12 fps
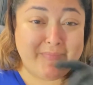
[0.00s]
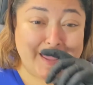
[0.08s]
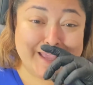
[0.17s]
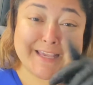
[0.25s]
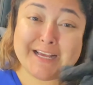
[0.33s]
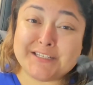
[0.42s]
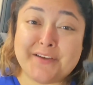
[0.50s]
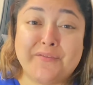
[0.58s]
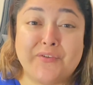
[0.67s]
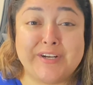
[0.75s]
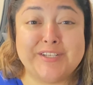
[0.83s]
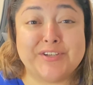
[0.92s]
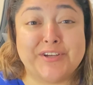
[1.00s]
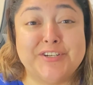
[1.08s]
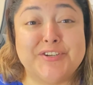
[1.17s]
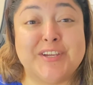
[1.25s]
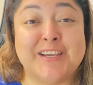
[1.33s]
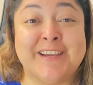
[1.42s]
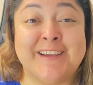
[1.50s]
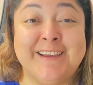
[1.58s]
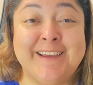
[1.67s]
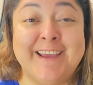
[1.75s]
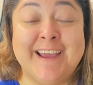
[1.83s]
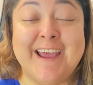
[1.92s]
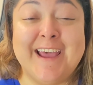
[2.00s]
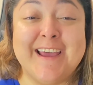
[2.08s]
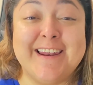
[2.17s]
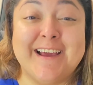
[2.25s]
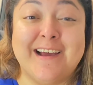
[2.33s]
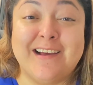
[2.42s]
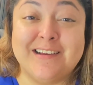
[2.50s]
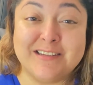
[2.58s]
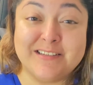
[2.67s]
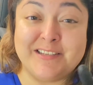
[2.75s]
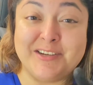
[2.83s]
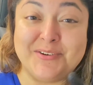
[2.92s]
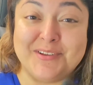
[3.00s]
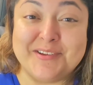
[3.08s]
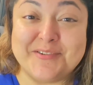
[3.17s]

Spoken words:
Yes, I've already started drinking, and see you in a little